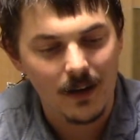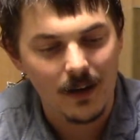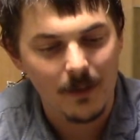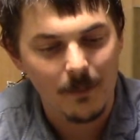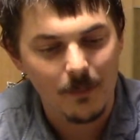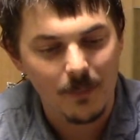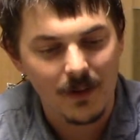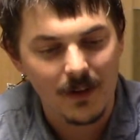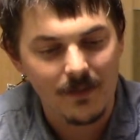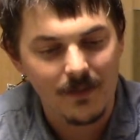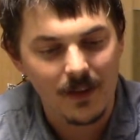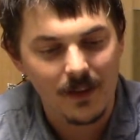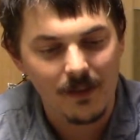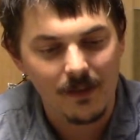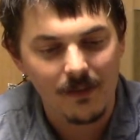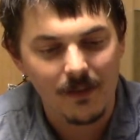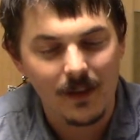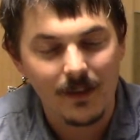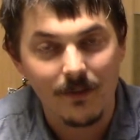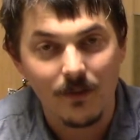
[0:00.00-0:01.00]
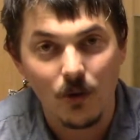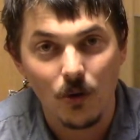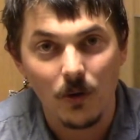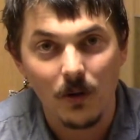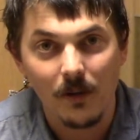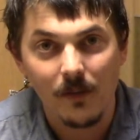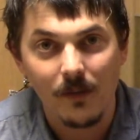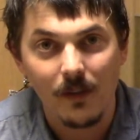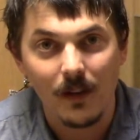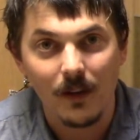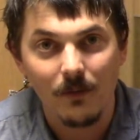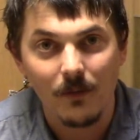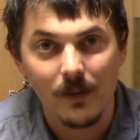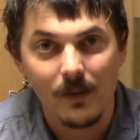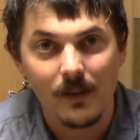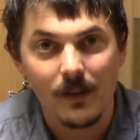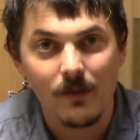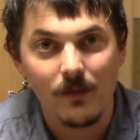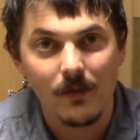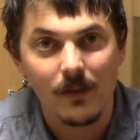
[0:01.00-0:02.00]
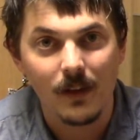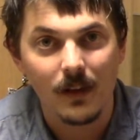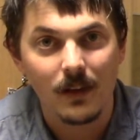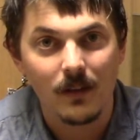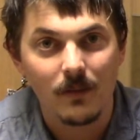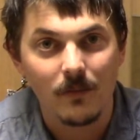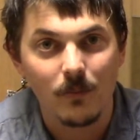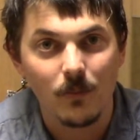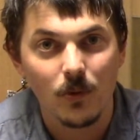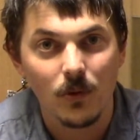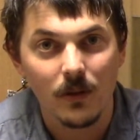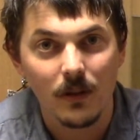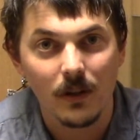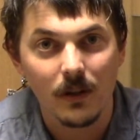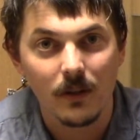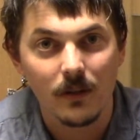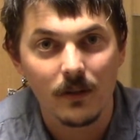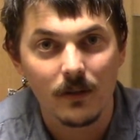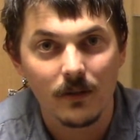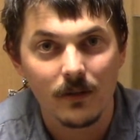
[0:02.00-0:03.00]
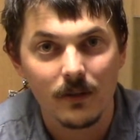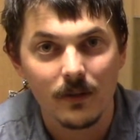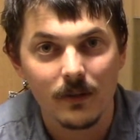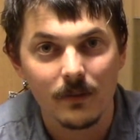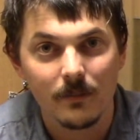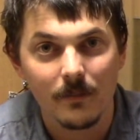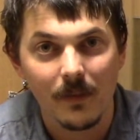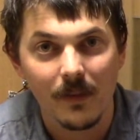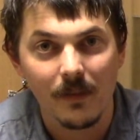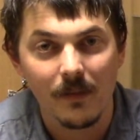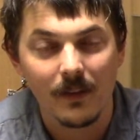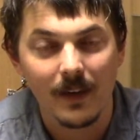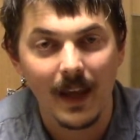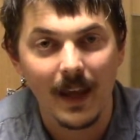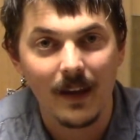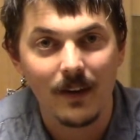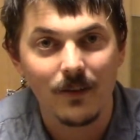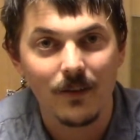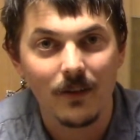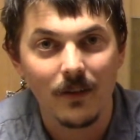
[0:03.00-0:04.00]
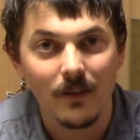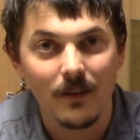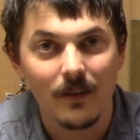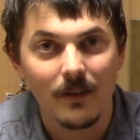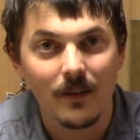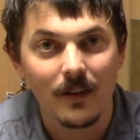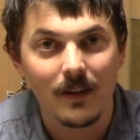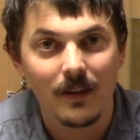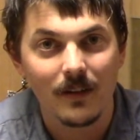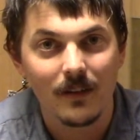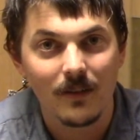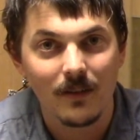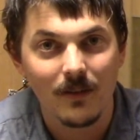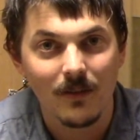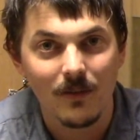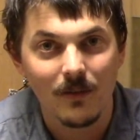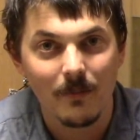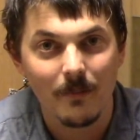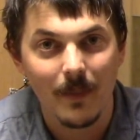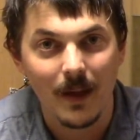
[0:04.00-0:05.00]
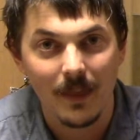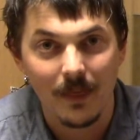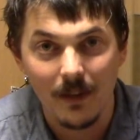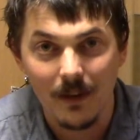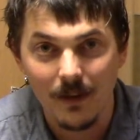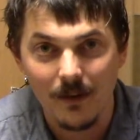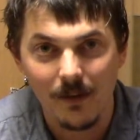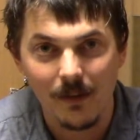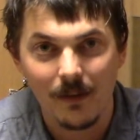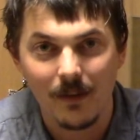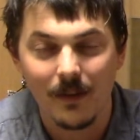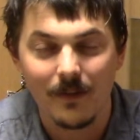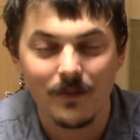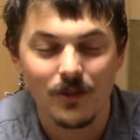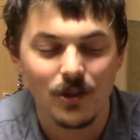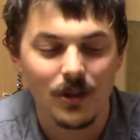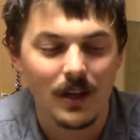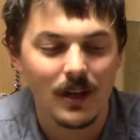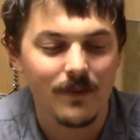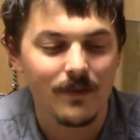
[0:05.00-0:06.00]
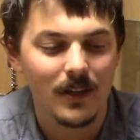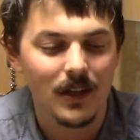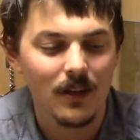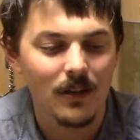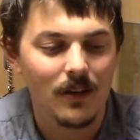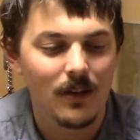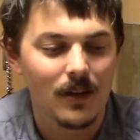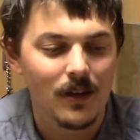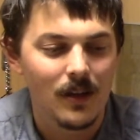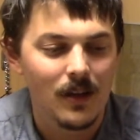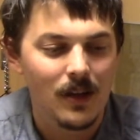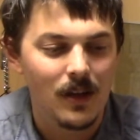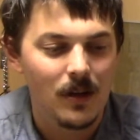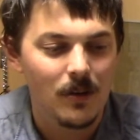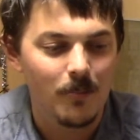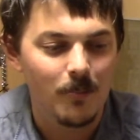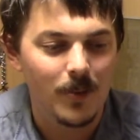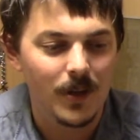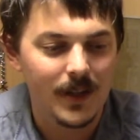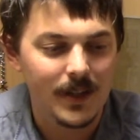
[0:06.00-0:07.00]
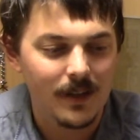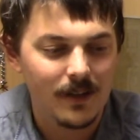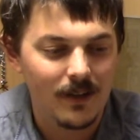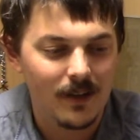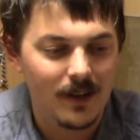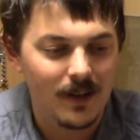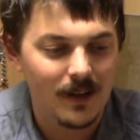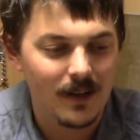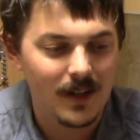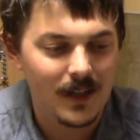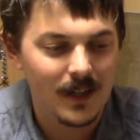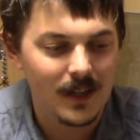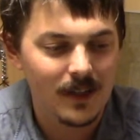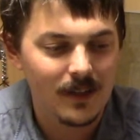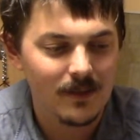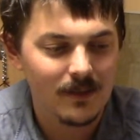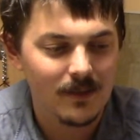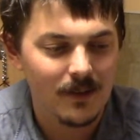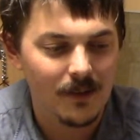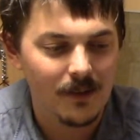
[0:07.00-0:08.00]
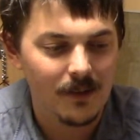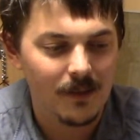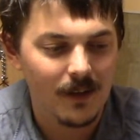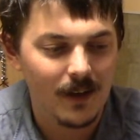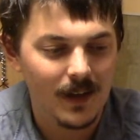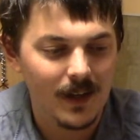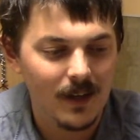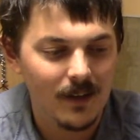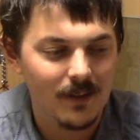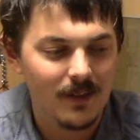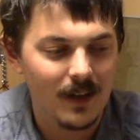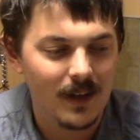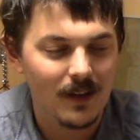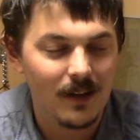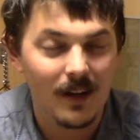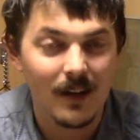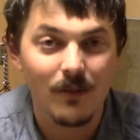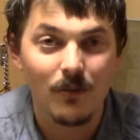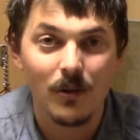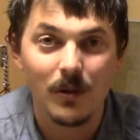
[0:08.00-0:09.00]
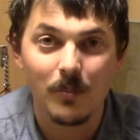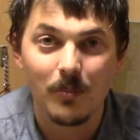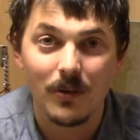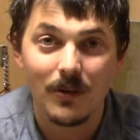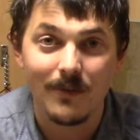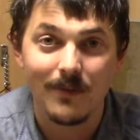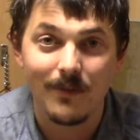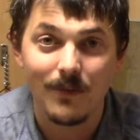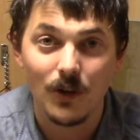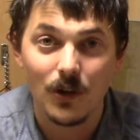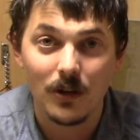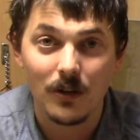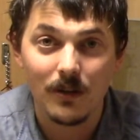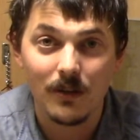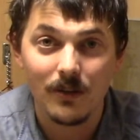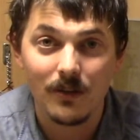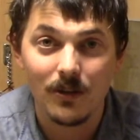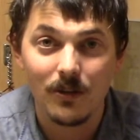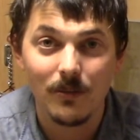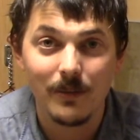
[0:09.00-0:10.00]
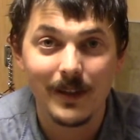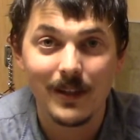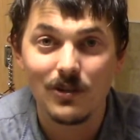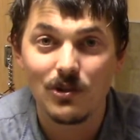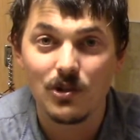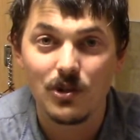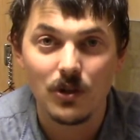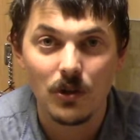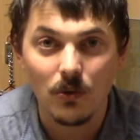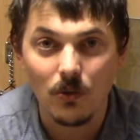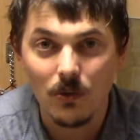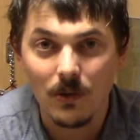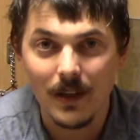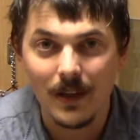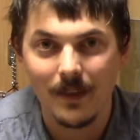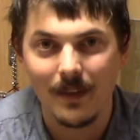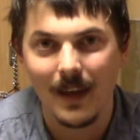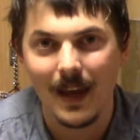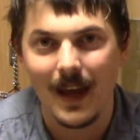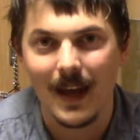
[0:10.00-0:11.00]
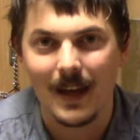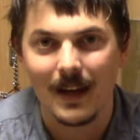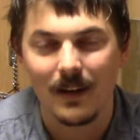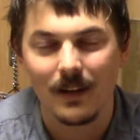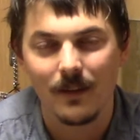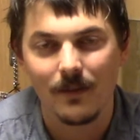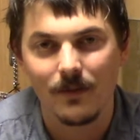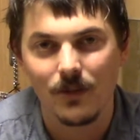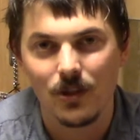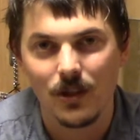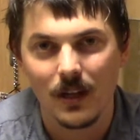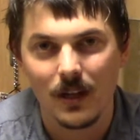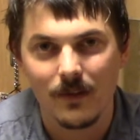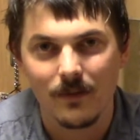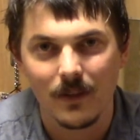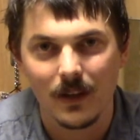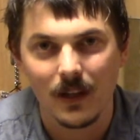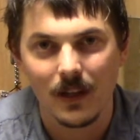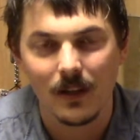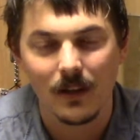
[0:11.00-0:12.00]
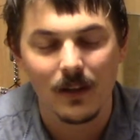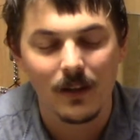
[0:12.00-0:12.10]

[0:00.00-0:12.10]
Previously, of course, I was using more standard methods of shaving, but I decided that I would prefer to enjoy the act of shaving.